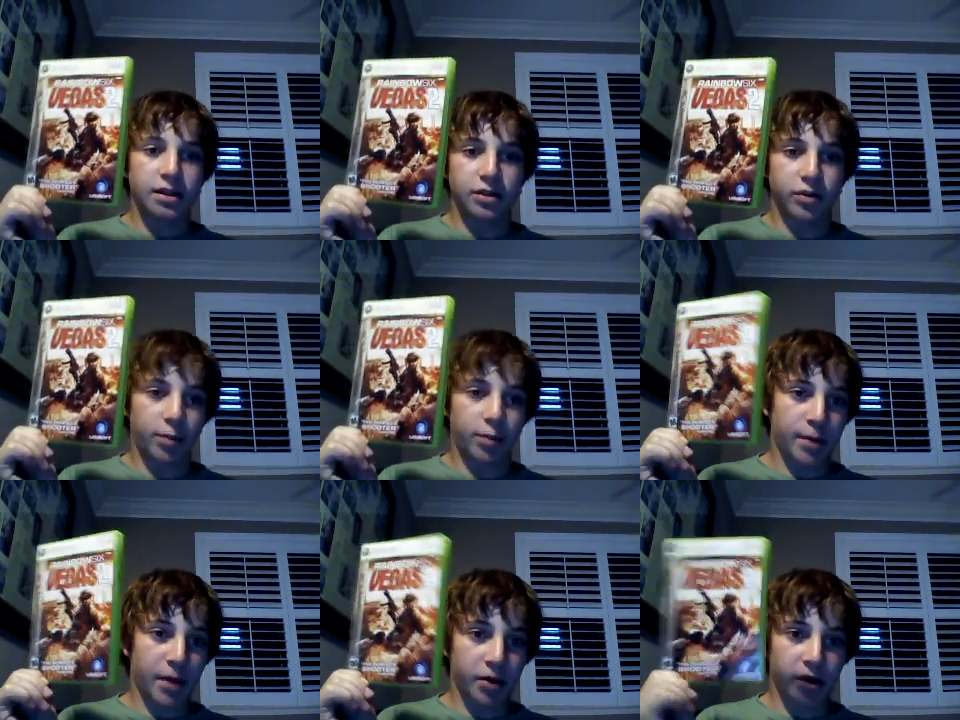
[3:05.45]
You could
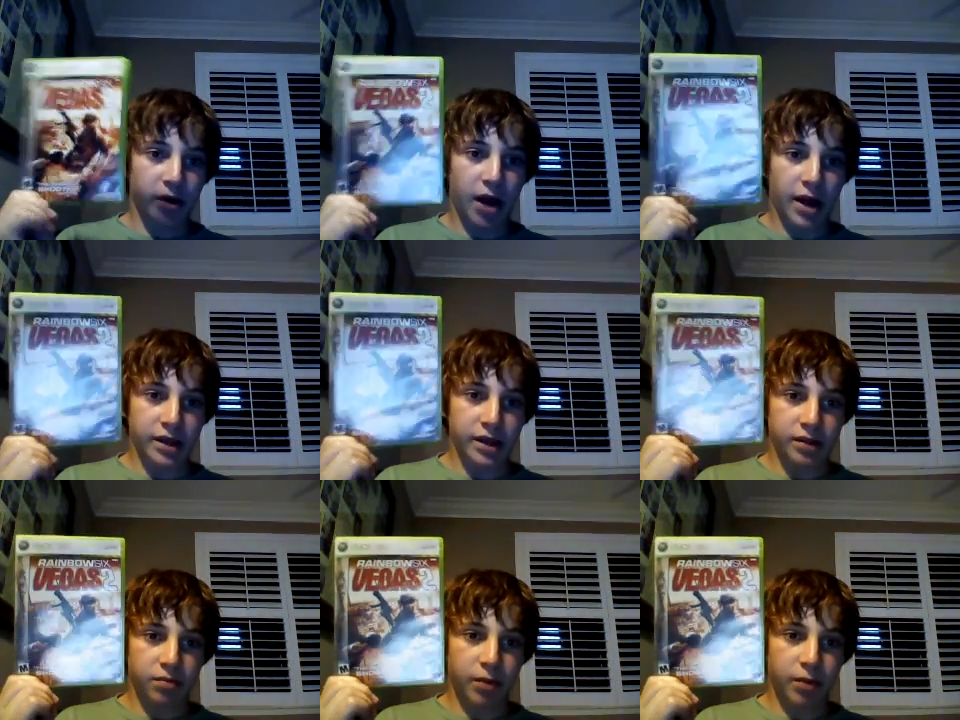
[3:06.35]
pimp out your
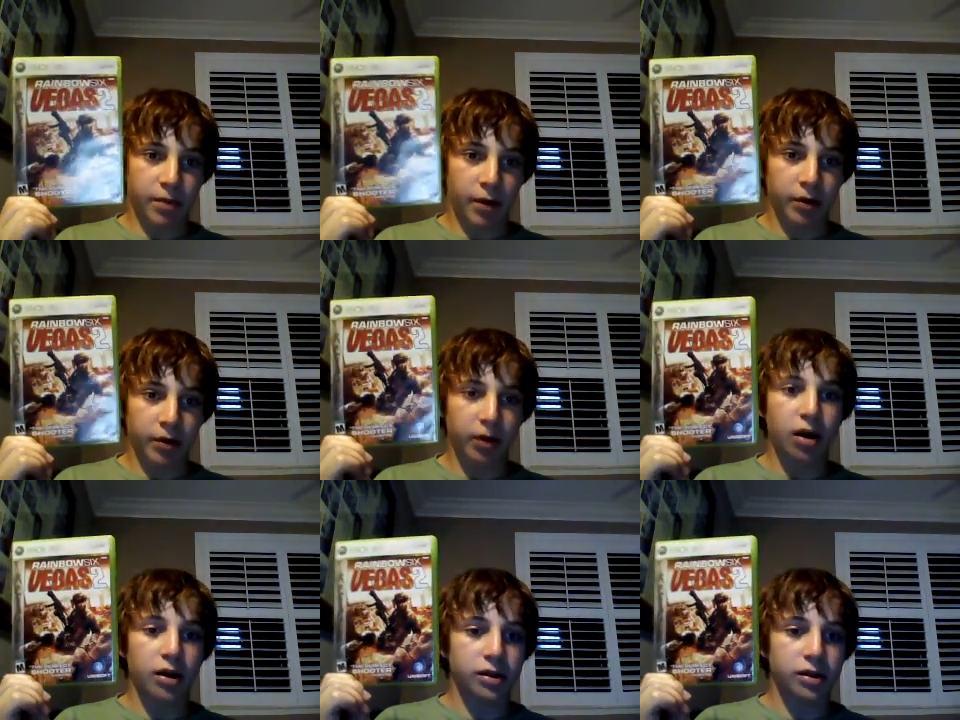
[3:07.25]
guys, pimp out your
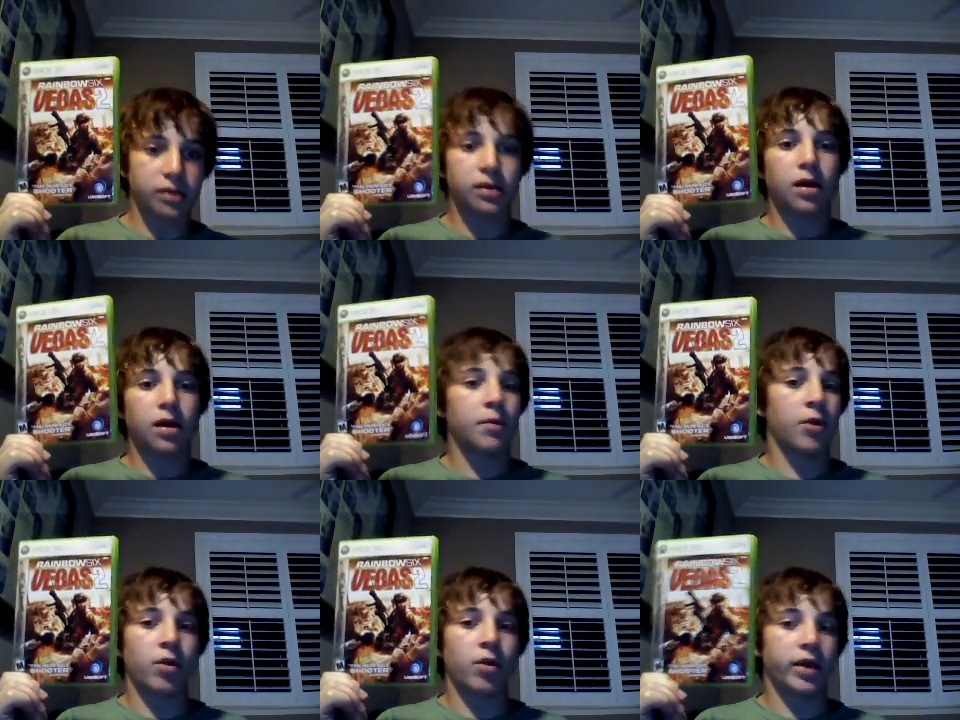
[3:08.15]
guns,
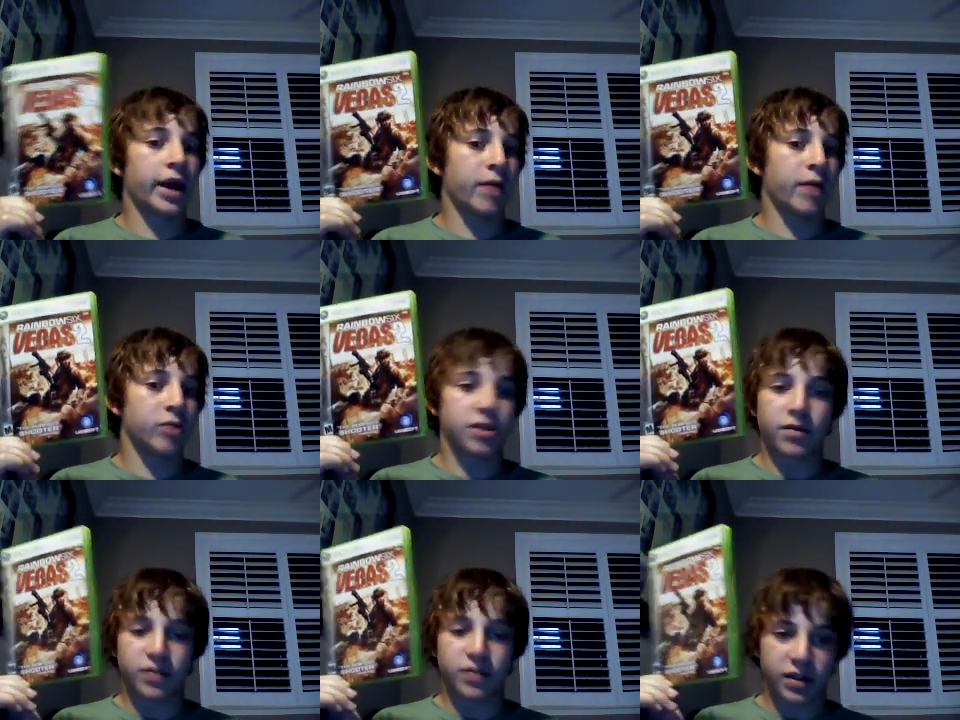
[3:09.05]
put all the camo and
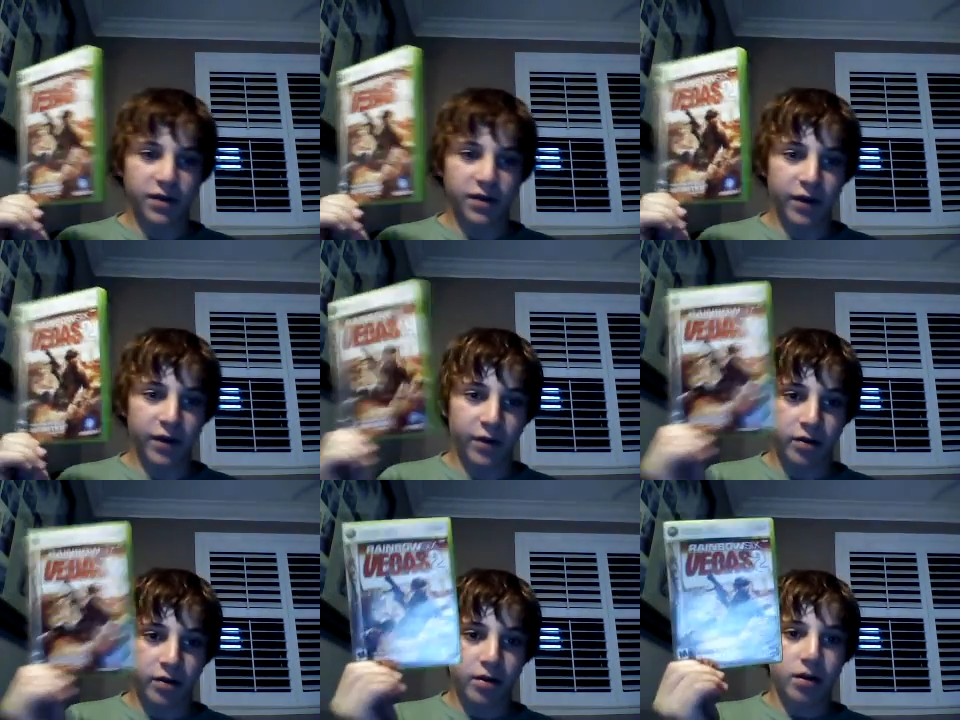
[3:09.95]
stuff. It's, it's very
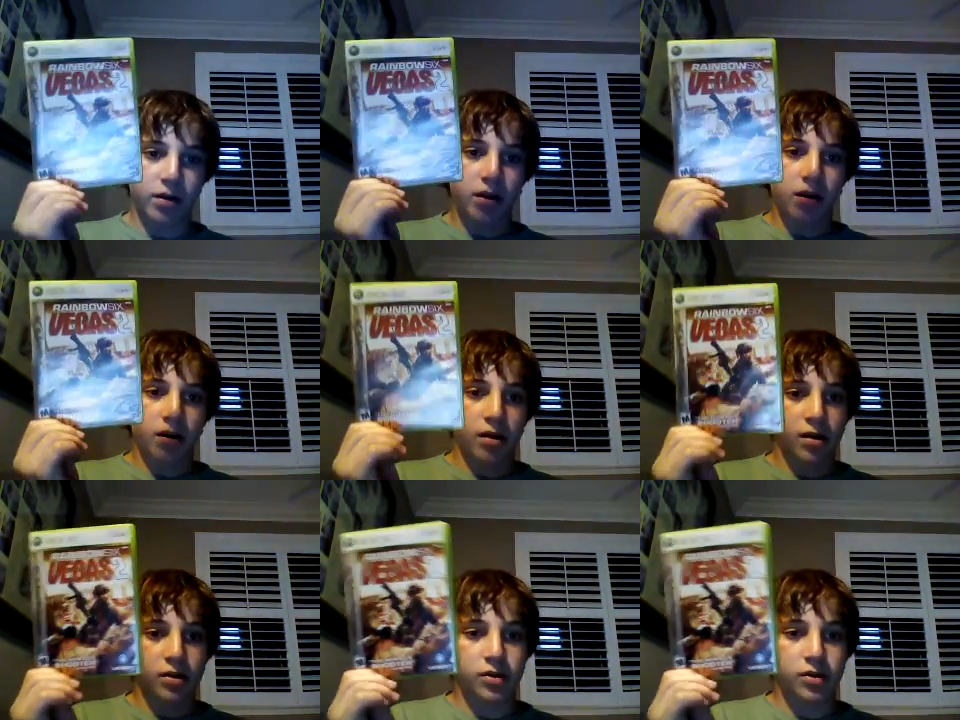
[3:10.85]
fun.
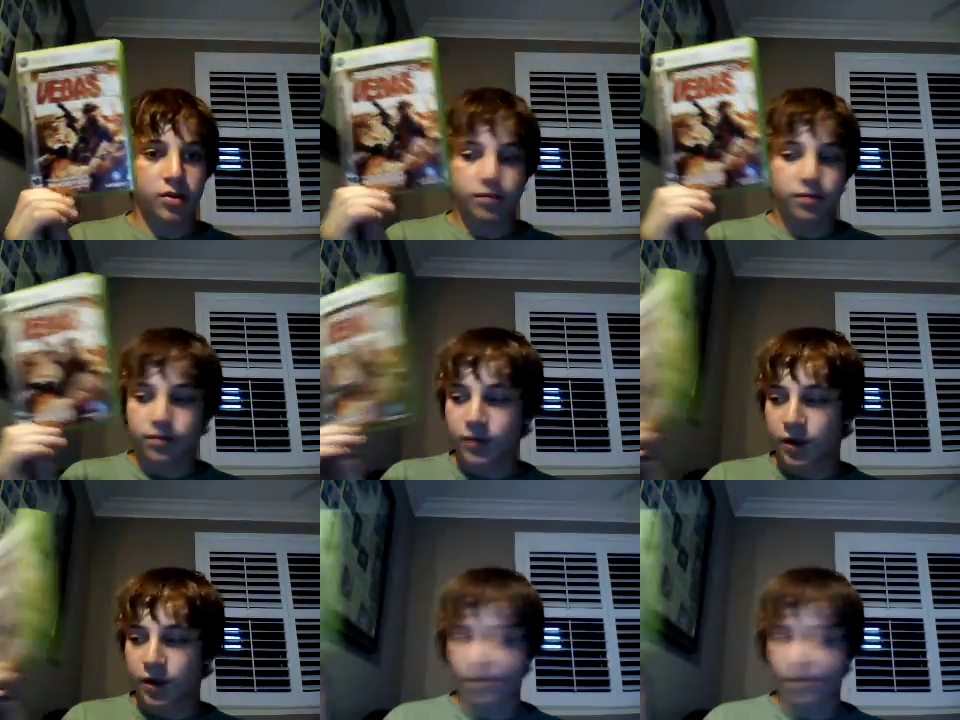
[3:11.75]
So,
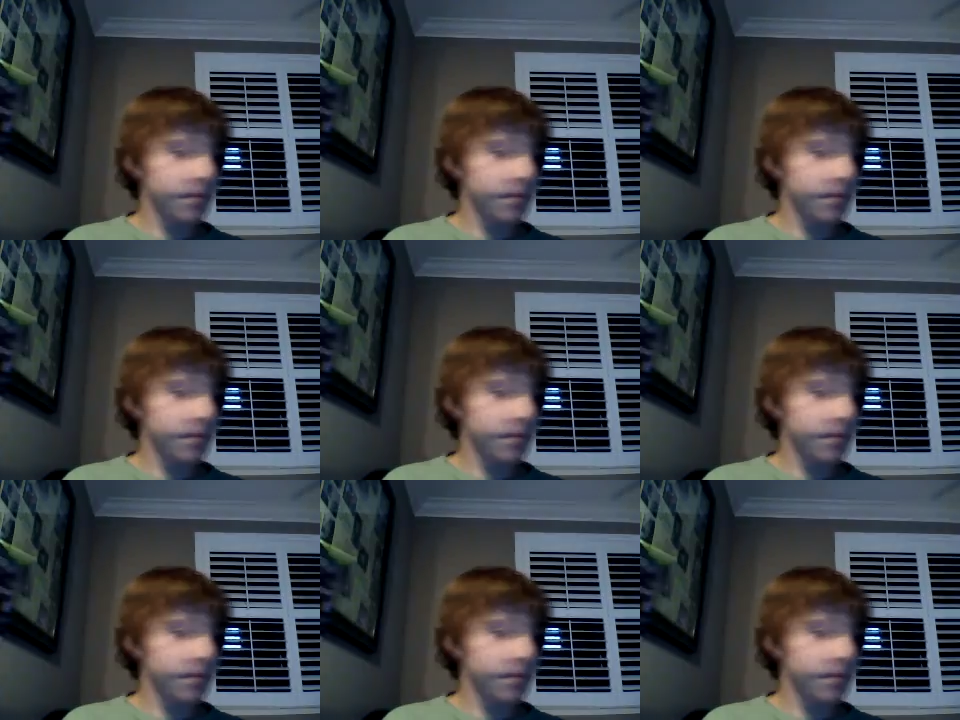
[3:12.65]
yeah.